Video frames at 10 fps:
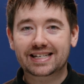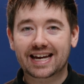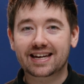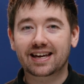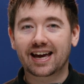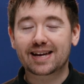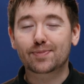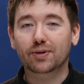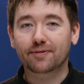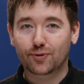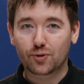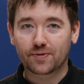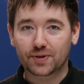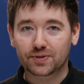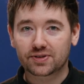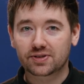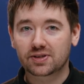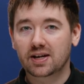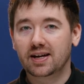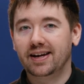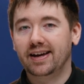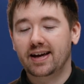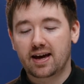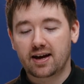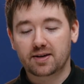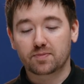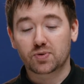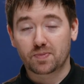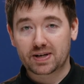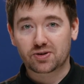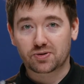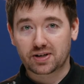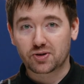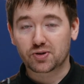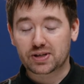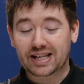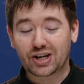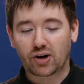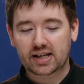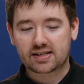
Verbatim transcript: take 8.4 volts. Um, so make sure that you're using the correct